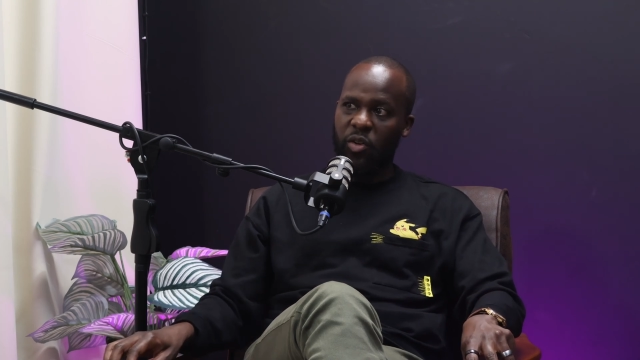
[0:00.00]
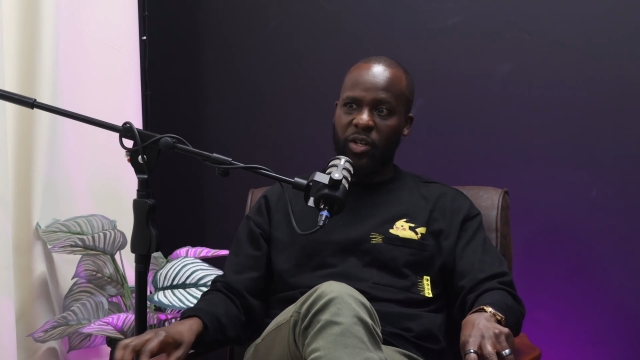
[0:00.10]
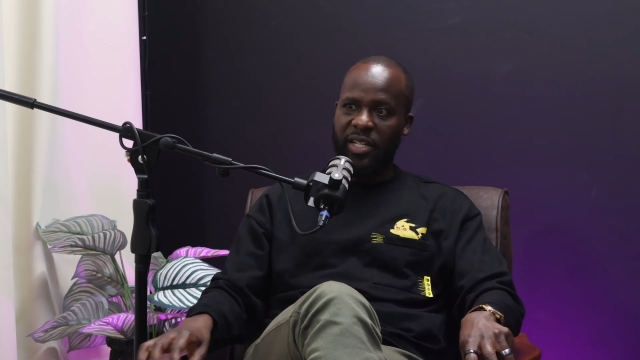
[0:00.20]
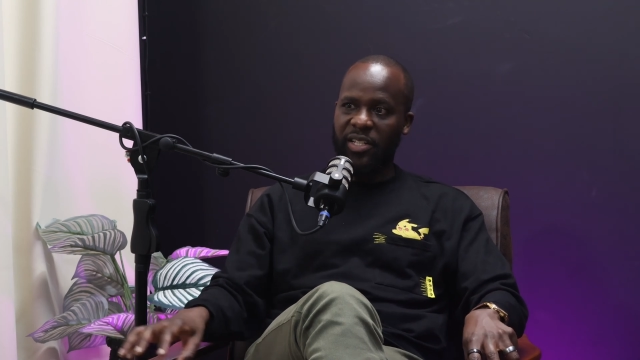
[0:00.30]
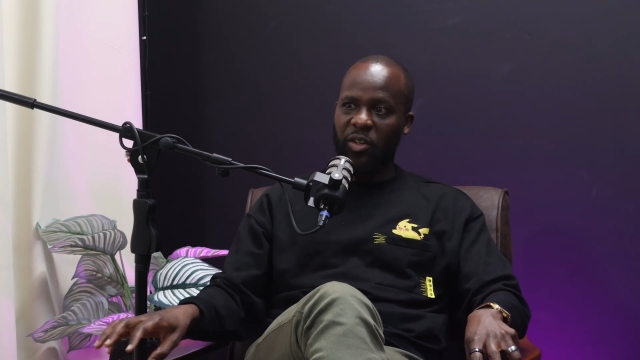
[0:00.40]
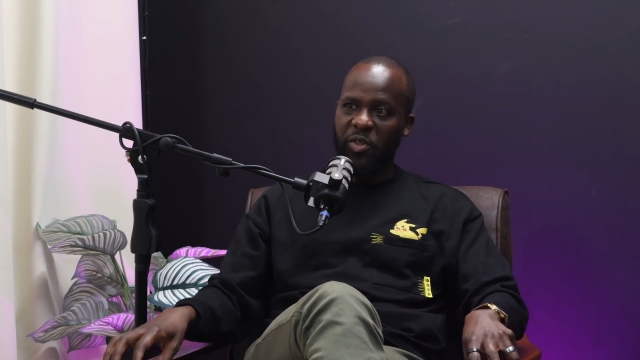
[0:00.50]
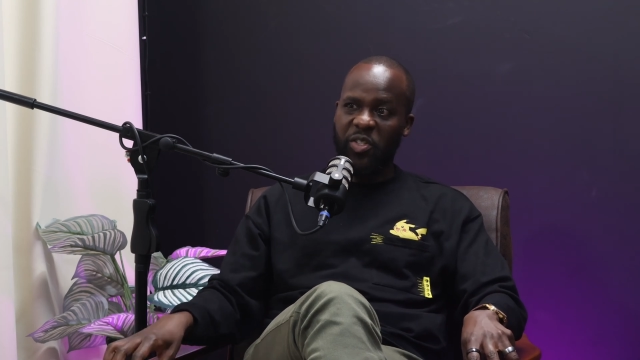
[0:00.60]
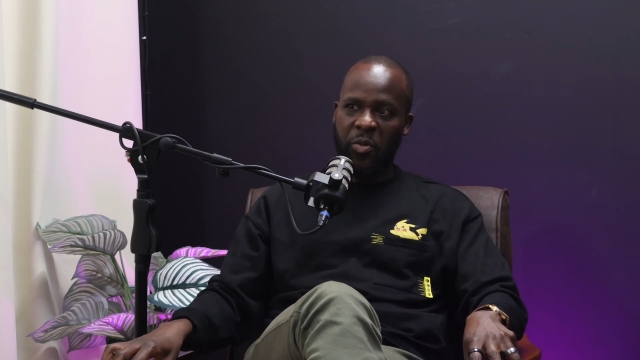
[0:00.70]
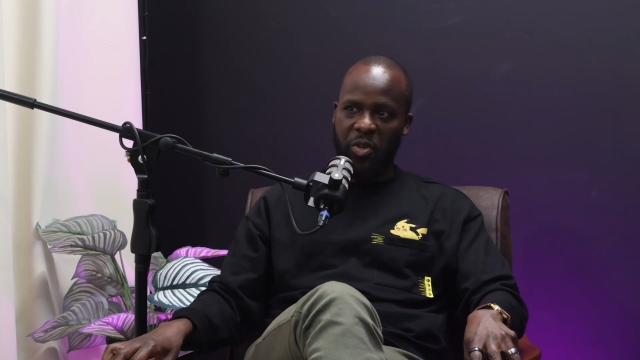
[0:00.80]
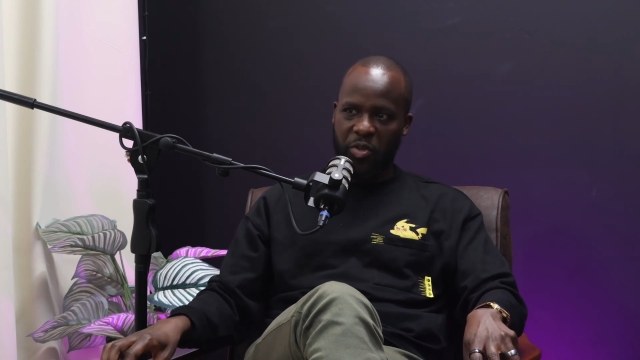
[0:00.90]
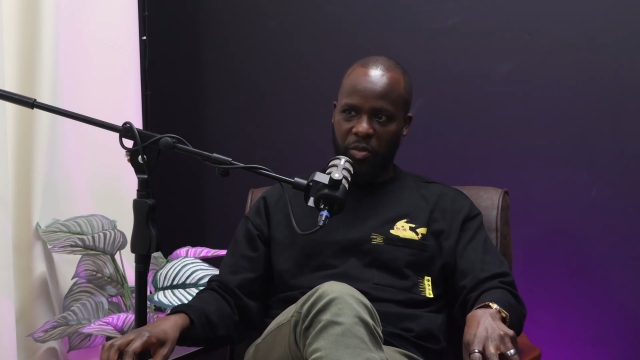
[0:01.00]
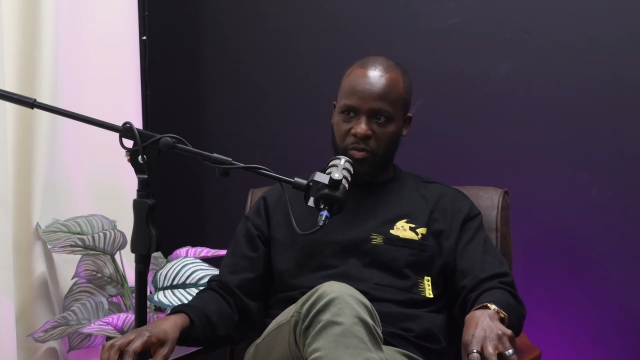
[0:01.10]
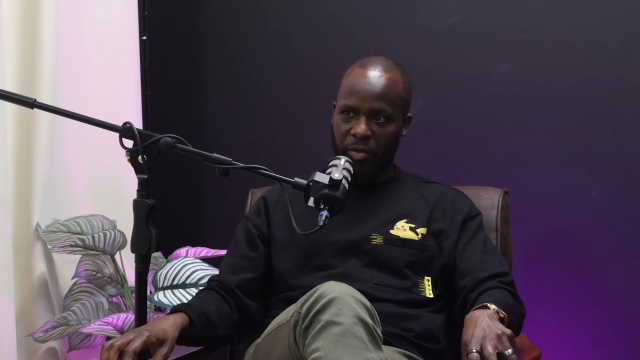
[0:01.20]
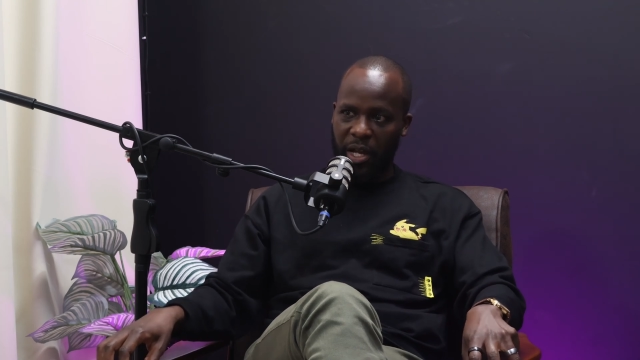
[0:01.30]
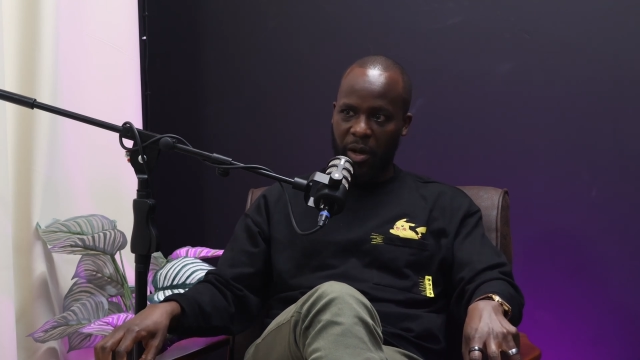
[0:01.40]
call it inconsequential
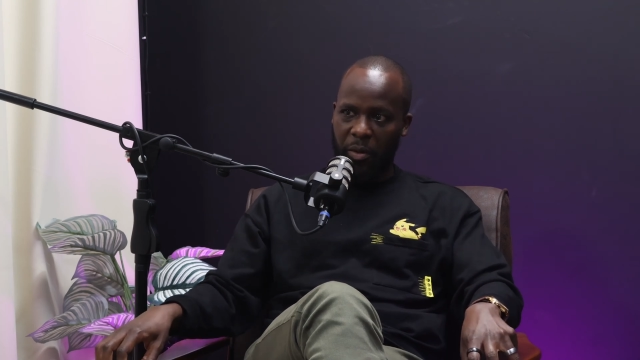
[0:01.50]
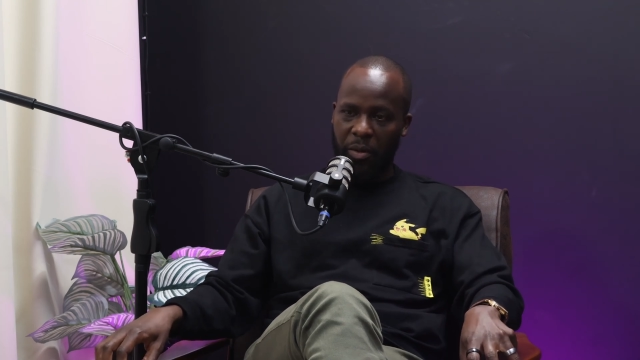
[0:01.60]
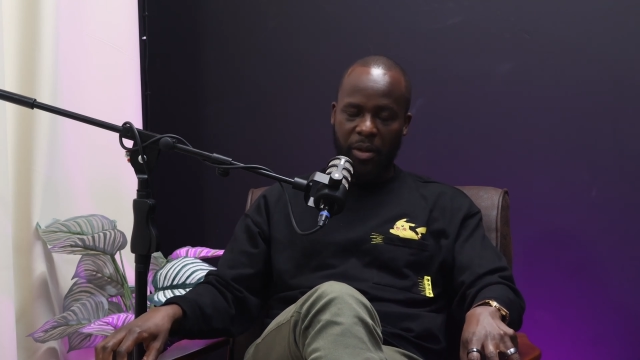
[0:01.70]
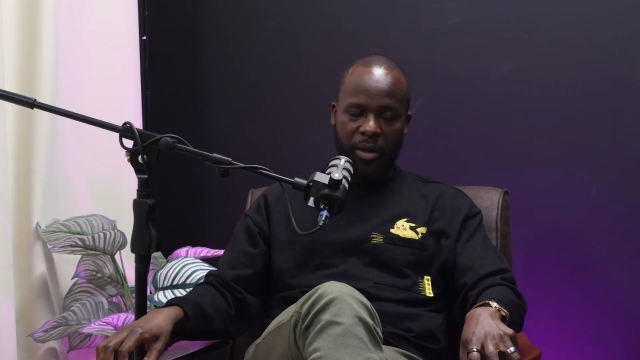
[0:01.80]
for now.